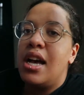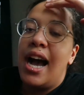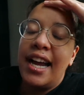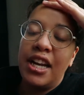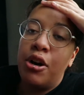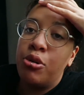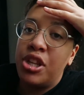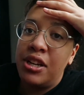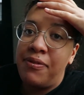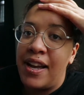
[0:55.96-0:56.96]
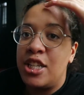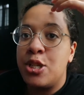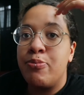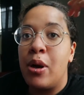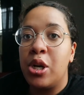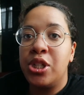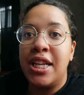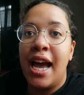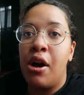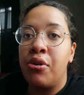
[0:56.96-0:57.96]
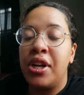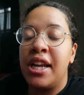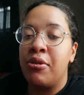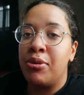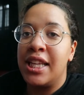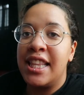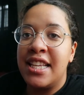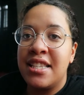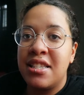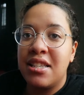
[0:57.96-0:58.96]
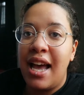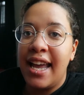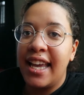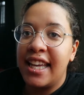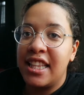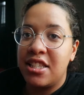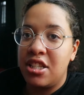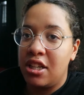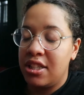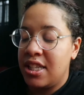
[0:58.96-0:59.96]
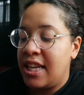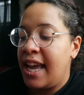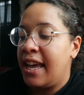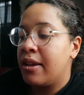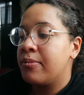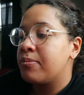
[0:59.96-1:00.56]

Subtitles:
I know that if I just buckle down and read this, I can get this done today.